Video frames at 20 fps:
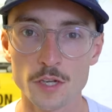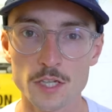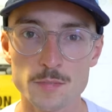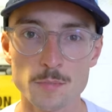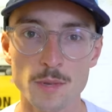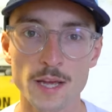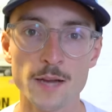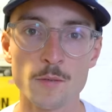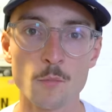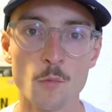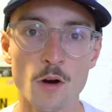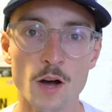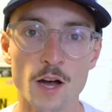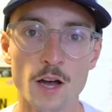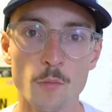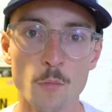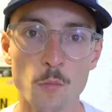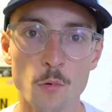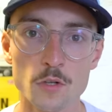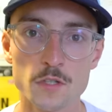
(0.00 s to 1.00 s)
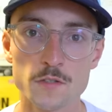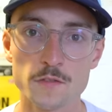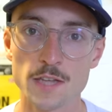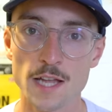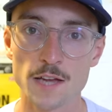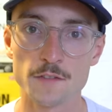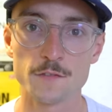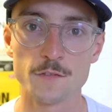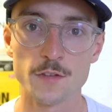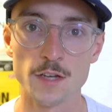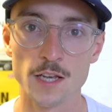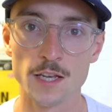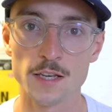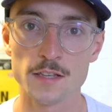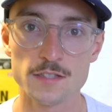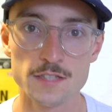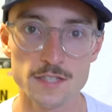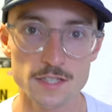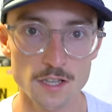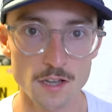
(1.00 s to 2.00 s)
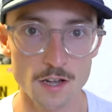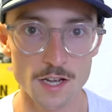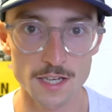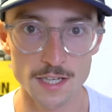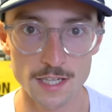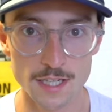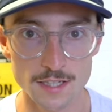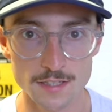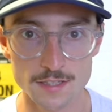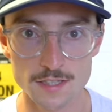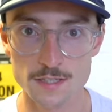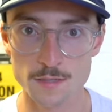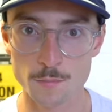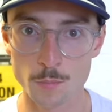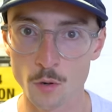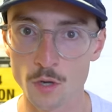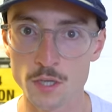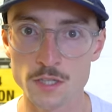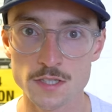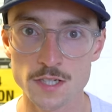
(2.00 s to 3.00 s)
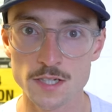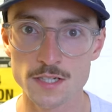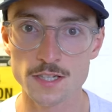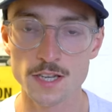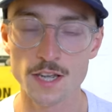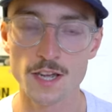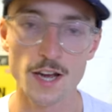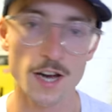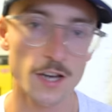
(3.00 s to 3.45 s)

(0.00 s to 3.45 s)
to explain why I was left feeling slightly disappointed.